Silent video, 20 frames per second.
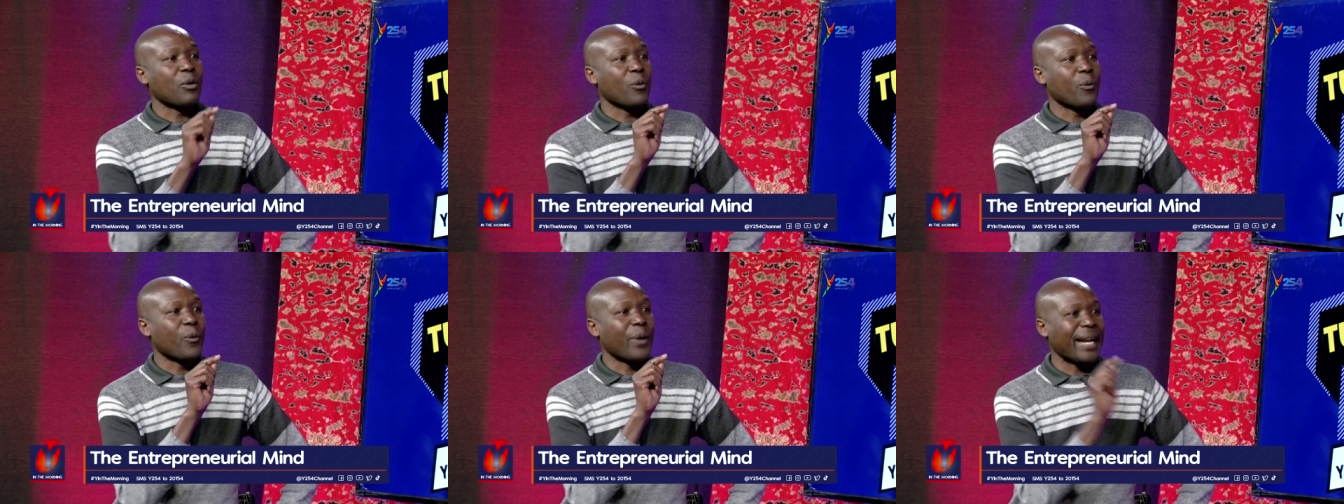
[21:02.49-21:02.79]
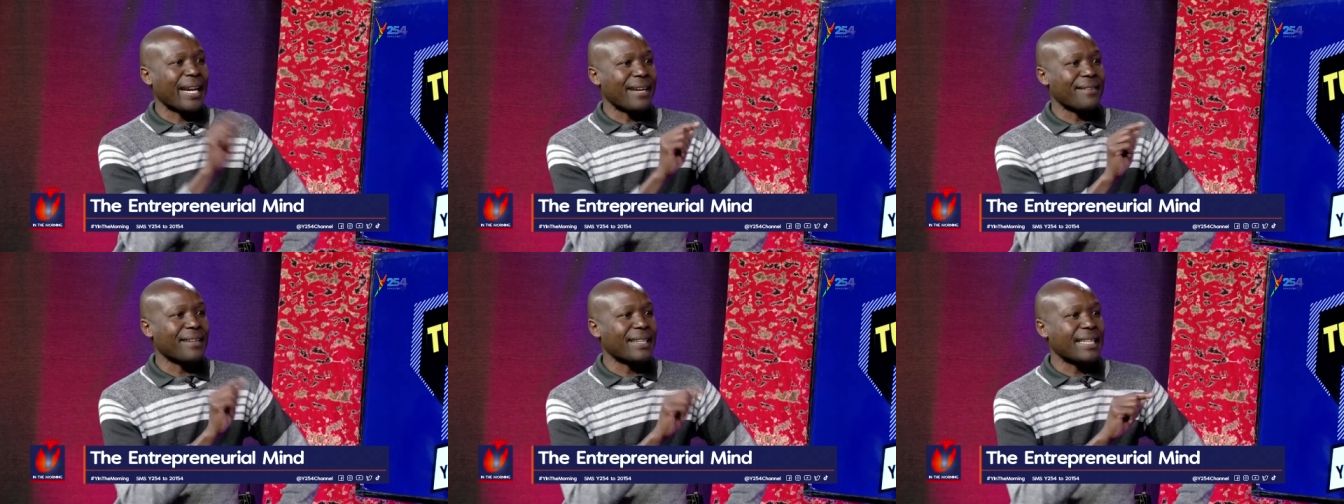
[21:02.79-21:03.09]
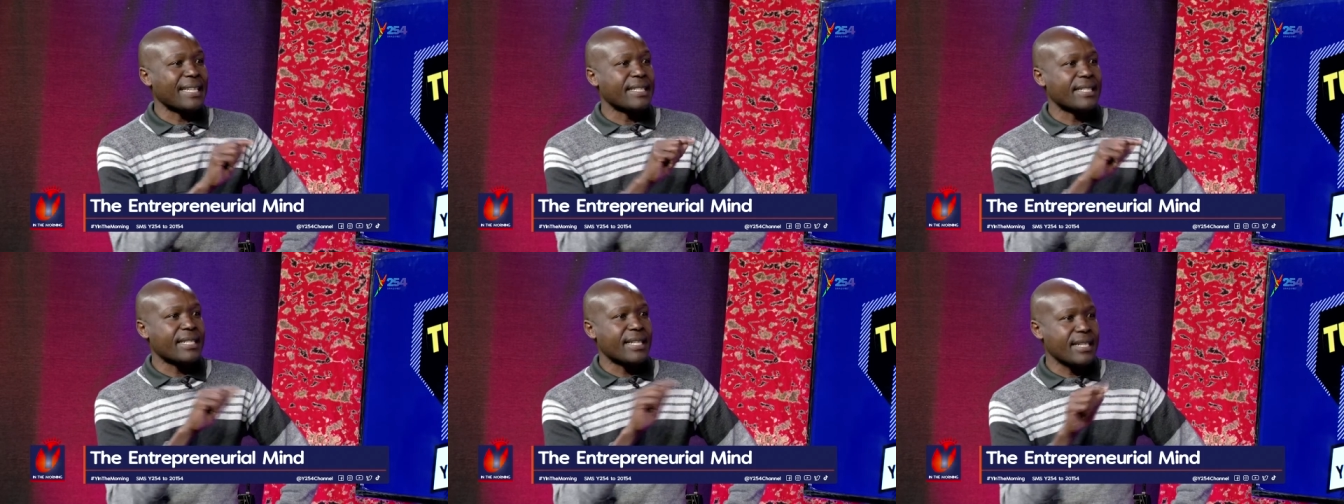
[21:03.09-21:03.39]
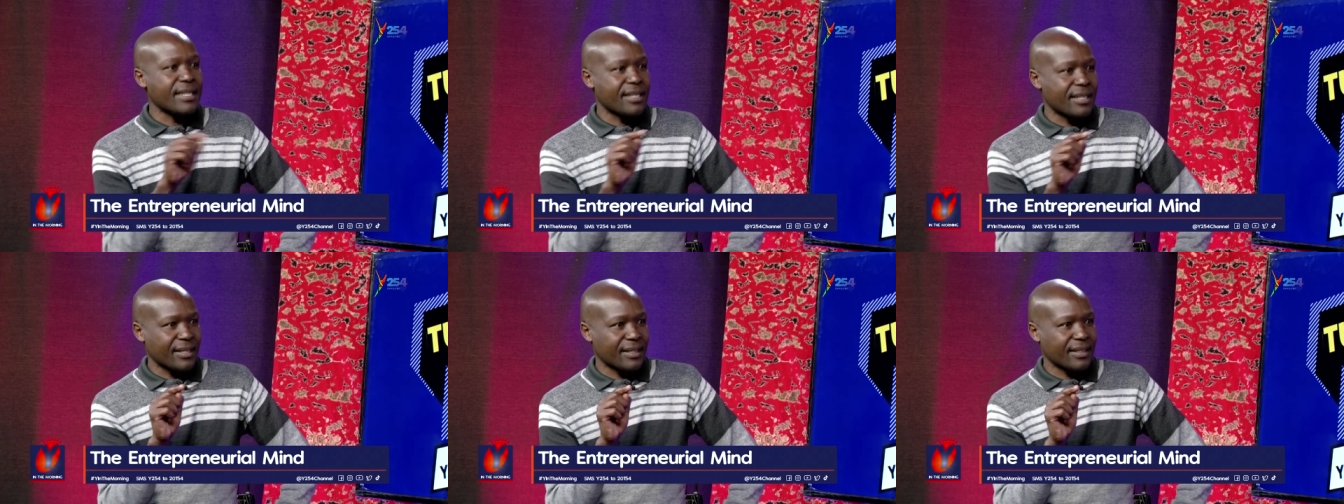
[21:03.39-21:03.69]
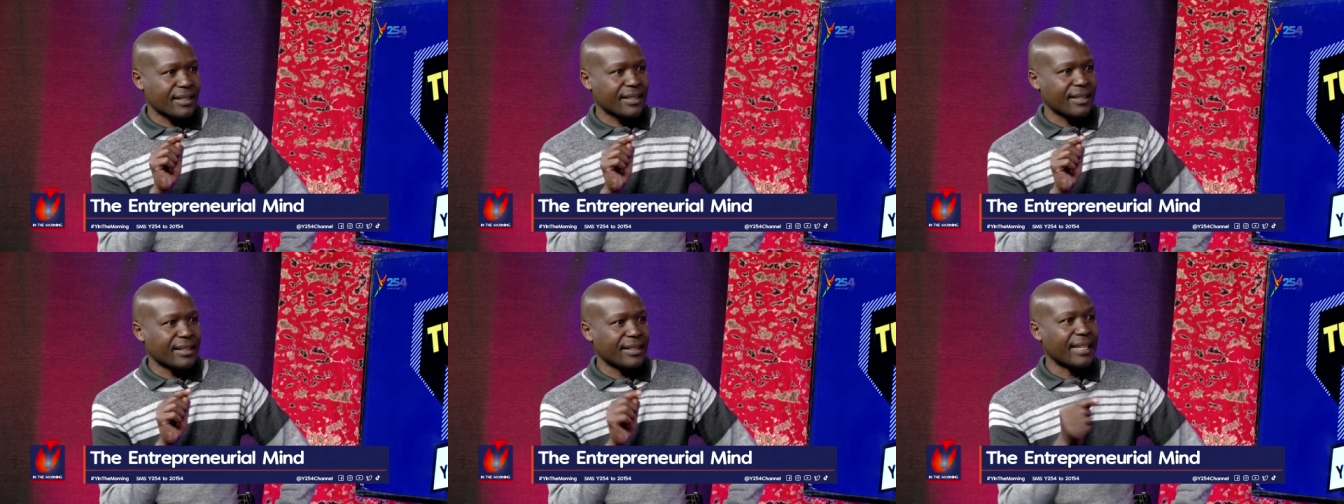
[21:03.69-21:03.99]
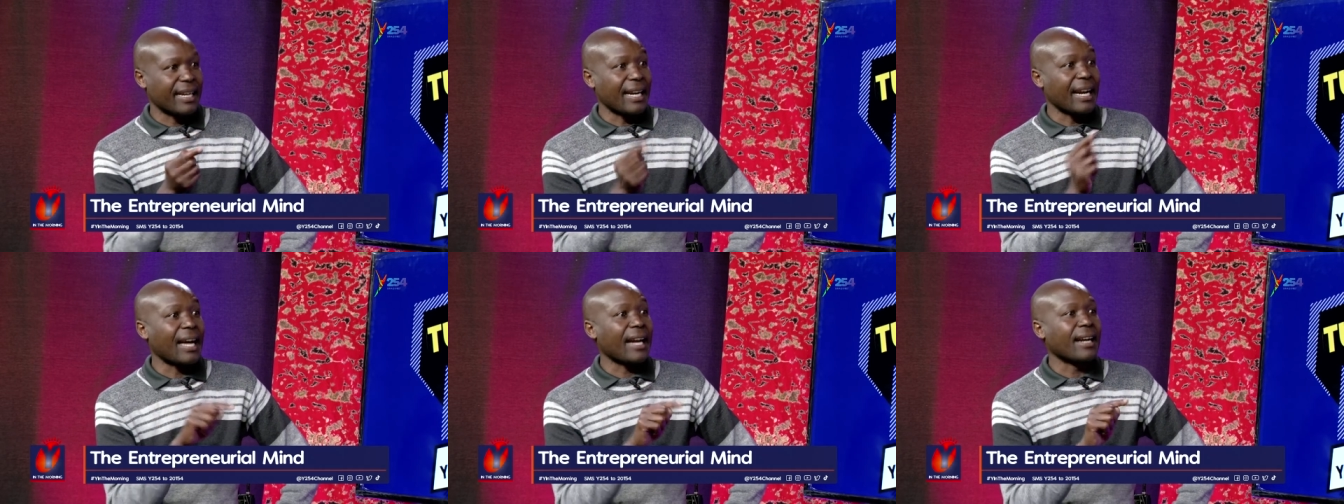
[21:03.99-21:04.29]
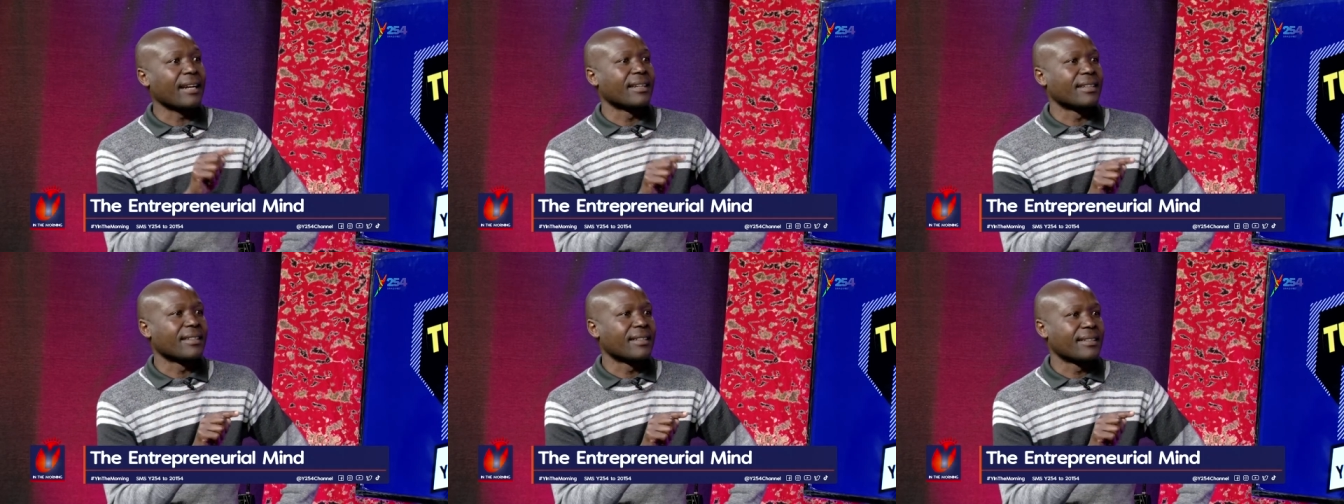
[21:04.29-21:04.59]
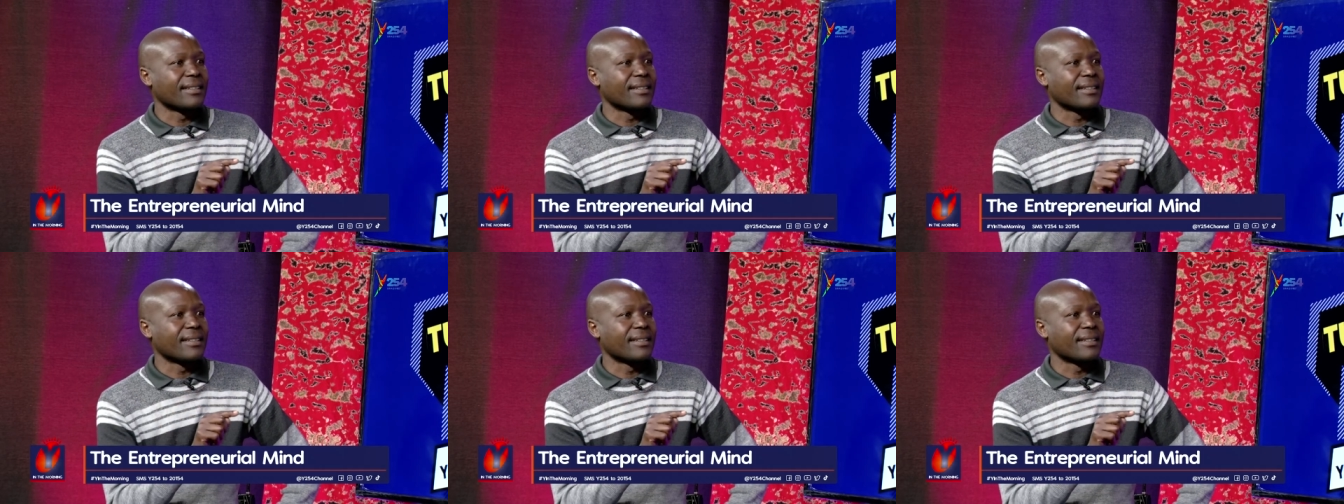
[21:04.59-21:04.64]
whenever they teach, they learn.